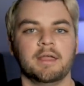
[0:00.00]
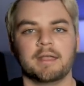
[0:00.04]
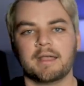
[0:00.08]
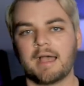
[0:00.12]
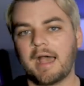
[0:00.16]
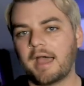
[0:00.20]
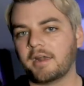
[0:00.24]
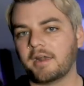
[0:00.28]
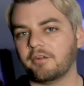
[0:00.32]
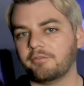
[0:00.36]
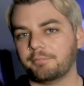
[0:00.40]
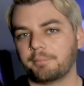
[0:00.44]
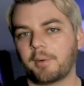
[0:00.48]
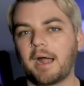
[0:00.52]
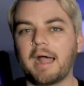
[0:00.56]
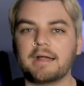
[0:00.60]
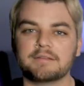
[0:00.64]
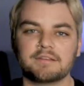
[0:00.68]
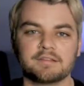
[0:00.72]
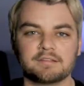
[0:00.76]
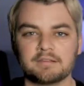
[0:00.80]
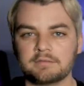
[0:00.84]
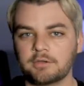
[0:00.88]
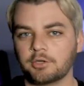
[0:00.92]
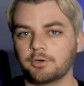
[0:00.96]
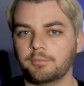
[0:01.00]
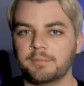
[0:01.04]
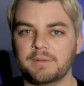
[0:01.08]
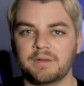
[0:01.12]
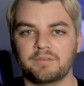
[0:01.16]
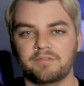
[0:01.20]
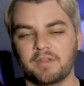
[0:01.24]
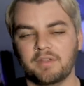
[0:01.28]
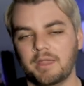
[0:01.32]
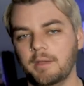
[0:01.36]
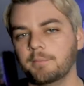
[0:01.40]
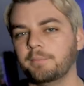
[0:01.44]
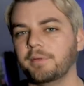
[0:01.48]
Kind of practice a little bit
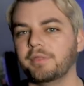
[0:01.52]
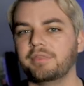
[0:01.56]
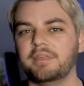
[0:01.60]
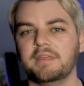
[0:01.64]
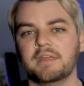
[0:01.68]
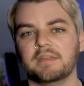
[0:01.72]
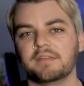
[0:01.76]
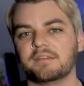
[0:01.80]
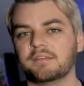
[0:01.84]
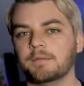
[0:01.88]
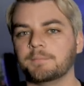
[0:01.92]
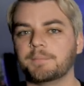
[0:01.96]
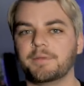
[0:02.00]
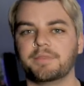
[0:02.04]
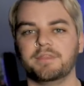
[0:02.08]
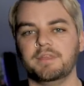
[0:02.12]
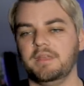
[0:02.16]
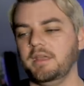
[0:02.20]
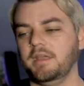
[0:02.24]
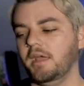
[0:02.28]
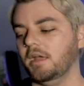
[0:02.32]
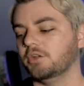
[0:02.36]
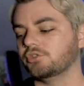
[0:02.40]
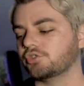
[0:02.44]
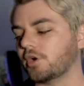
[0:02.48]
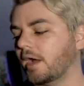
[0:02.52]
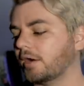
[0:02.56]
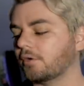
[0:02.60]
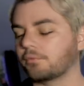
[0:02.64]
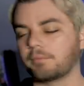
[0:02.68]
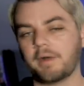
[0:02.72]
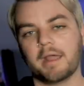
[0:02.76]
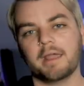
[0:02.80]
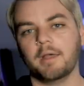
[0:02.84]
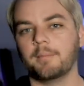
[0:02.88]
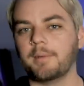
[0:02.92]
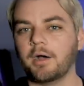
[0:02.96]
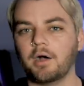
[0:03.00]
of empathy and sympathy and try to
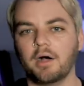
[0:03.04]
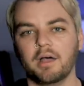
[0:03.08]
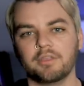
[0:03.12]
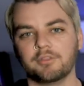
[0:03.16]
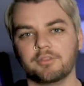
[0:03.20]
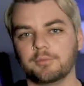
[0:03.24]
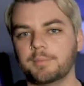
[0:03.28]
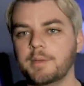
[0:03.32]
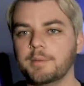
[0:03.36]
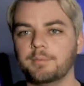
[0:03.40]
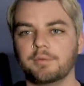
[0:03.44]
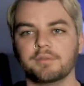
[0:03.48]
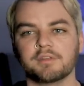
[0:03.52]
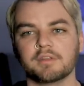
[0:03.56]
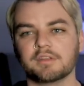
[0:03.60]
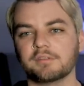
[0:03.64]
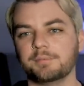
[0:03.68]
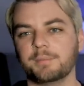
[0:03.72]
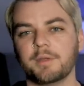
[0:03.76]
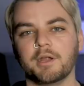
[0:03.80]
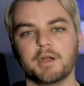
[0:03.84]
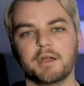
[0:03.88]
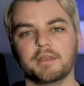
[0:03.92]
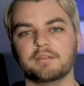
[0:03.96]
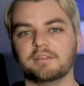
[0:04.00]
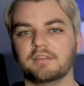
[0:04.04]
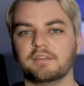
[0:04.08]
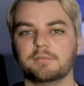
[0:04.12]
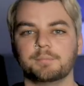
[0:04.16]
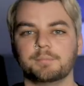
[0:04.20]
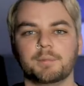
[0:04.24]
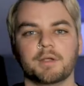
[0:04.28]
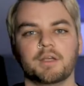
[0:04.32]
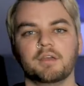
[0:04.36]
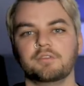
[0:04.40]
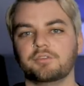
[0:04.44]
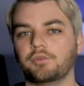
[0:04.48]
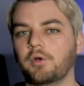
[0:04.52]
write about other people's experiences
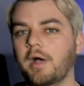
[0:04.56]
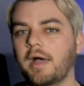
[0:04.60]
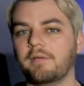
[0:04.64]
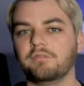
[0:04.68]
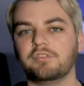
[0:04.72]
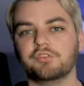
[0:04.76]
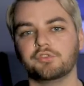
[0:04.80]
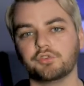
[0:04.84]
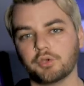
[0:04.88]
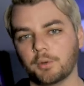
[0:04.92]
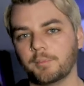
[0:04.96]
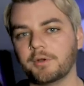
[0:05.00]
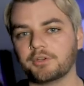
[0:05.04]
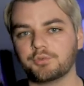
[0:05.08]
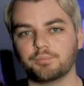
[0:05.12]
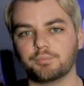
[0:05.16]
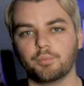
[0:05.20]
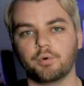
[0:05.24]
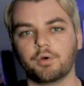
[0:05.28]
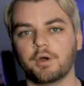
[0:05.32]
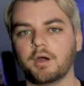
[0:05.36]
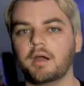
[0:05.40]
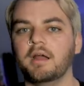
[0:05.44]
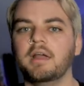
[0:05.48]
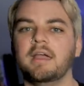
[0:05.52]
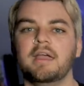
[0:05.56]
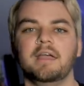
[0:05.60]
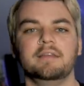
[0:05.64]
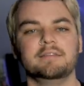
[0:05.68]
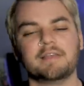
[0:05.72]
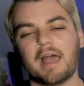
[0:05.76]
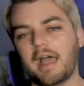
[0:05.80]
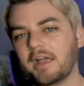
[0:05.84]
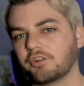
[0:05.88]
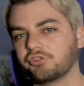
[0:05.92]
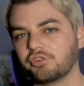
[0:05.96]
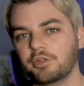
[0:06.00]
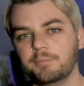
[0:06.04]
because you'll have so much more
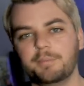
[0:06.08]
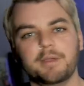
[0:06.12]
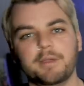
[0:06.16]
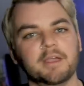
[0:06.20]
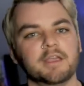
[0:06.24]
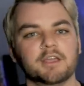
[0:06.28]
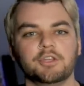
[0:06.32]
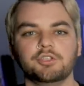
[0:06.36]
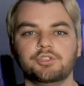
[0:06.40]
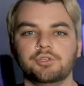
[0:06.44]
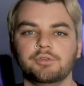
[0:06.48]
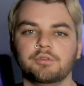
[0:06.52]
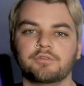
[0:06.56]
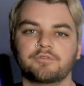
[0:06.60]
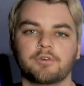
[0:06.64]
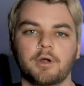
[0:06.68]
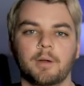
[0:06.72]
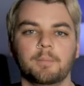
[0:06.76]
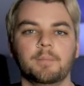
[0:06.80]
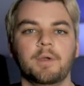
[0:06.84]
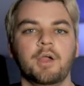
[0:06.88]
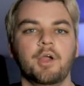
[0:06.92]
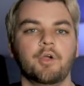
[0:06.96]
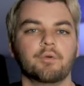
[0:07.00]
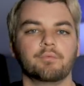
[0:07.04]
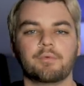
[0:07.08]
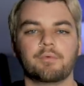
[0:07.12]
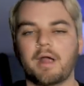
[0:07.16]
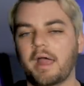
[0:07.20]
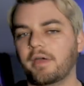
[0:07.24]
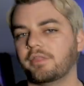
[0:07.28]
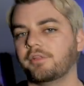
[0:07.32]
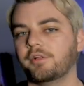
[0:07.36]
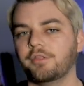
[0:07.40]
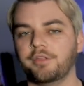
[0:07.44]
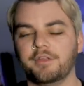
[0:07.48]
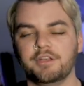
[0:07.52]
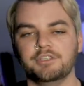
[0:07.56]
to actually pick and choose from
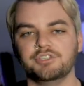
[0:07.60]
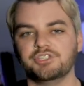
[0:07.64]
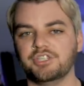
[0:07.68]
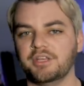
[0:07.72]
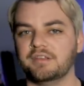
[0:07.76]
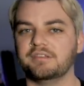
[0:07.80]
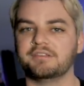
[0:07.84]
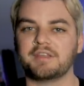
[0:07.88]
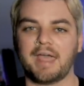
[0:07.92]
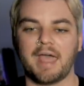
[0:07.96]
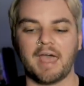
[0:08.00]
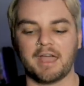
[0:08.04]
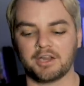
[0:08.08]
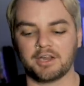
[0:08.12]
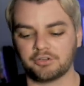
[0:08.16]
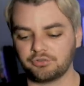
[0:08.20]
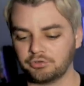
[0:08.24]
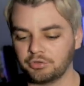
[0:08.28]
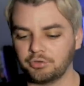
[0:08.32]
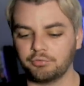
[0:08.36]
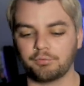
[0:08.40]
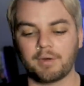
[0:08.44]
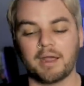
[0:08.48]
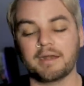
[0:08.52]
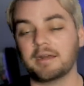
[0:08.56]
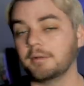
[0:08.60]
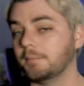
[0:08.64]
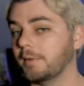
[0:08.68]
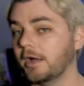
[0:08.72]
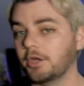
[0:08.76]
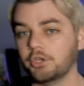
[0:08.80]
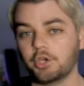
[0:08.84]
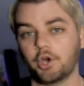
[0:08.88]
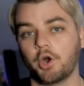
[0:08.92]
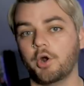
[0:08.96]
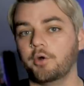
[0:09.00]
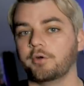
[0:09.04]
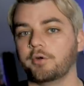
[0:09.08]
rather than just actually writing
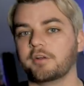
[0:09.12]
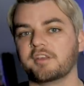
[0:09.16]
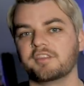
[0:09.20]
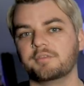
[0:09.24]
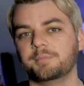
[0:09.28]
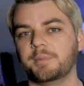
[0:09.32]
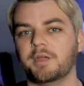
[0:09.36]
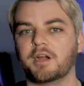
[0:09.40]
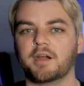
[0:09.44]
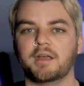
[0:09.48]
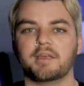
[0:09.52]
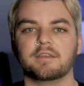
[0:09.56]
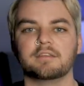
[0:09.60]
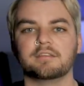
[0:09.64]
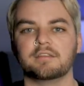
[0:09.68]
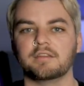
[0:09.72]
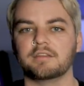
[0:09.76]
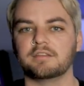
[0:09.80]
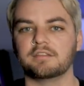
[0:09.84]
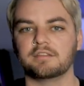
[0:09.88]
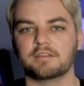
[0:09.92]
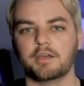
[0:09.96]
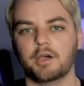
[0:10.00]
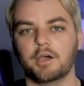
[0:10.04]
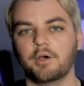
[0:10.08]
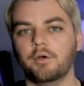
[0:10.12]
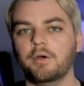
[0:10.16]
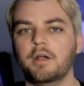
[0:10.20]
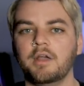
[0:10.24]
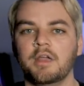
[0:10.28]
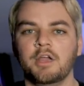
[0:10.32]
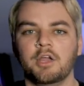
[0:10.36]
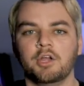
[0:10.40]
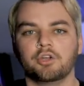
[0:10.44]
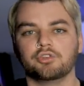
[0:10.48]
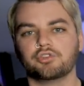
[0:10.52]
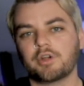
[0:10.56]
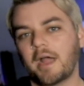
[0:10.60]
about your own experiences. So
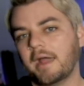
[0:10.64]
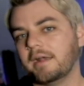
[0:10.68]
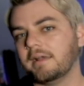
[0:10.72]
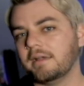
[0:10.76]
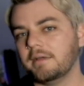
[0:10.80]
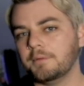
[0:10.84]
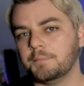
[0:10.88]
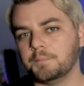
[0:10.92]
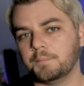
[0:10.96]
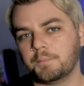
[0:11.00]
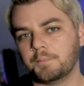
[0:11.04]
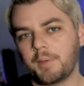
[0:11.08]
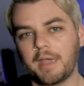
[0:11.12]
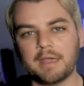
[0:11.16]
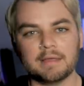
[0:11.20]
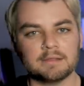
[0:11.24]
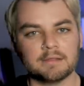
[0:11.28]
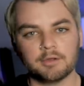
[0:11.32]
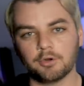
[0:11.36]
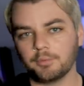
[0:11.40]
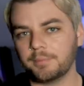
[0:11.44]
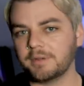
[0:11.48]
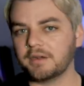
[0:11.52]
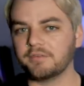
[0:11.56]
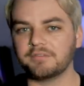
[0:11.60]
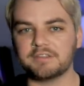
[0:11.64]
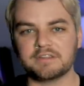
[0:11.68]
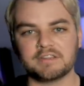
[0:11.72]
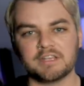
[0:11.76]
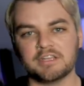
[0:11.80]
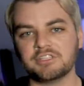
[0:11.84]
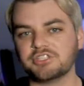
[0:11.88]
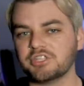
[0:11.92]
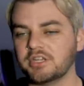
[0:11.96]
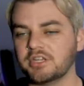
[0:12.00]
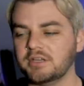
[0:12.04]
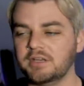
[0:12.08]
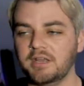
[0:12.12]
try to pay a little bit of
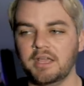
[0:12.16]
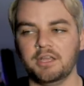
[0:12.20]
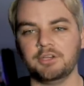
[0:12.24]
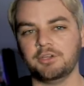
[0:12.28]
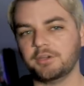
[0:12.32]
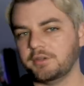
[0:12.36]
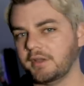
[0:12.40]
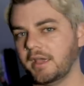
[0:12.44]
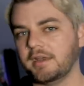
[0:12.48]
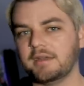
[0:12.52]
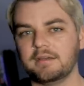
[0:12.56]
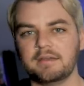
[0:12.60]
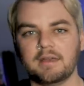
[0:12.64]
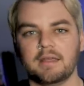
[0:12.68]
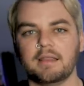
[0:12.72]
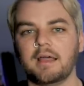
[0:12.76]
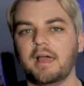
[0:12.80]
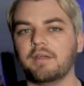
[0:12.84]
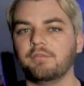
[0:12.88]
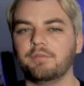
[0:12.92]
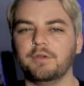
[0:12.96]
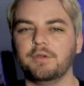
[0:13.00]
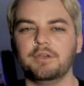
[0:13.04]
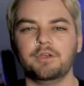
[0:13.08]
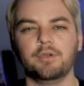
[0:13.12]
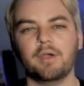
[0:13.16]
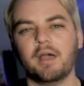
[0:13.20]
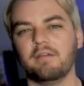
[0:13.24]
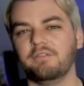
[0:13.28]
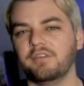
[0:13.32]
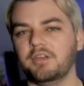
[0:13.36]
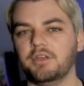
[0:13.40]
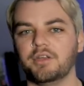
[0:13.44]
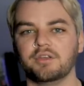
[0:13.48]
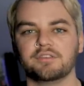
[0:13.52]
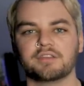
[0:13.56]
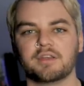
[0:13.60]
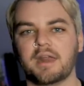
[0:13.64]
attention in your day to day life. We do have
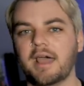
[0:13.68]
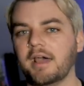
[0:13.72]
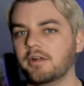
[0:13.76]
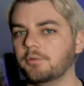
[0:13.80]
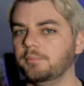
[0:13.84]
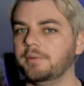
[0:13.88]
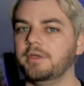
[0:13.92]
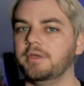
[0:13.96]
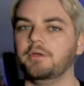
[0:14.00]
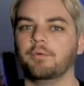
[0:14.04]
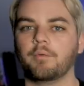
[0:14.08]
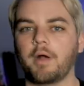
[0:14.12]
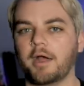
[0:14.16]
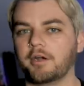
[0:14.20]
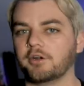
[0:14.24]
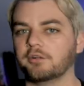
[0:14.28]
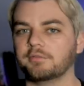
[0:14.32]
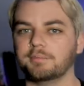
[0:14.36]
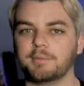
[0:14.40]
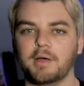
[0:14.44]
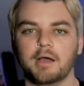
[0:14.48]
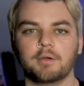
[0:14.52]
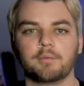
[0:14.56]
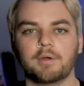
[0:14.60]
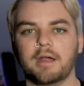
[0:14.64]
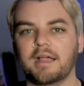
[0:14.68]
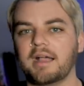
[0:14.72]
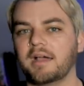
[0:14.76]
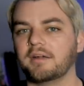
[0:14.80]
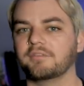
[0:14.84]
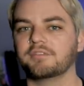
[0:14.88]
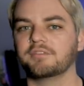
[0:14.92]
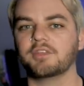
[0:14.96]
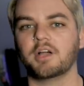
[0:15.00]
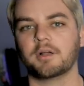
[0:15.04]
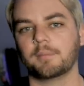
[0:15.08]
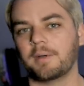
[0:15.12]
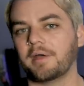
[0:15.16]
videos on how to beat writer's block where I
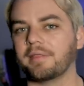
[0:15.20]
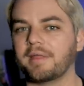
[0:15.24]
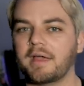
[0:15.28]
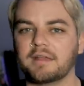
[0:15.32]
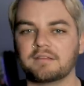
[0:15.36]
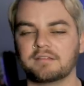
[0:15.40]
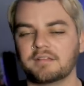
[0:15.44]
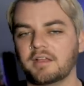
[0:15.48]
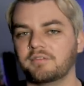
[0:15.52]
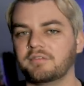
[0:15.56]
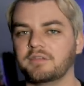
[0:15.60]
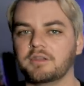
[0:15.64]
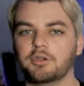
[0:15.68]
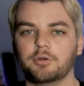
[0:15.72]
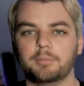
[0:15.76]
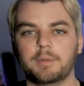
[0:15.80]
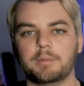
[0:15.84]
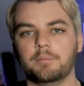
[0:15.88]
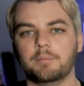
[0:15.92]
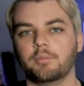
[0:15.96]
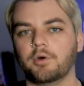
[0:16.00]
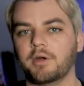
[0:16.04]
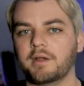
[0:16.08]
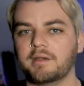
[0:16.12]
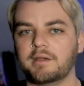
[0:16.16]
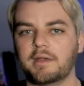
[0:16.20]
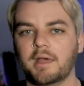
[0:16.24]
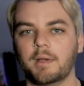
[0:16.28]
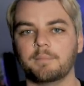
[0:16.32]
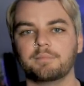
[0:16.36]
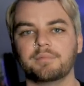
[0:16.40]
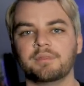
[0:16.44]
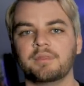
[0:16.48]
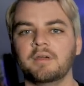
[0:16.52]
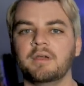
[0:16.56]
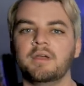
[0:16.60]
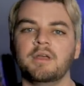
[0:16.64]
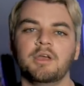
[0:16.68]
kind of talk about that stuff a little bit more in
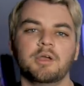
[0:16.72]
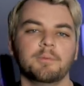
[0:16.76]
depth.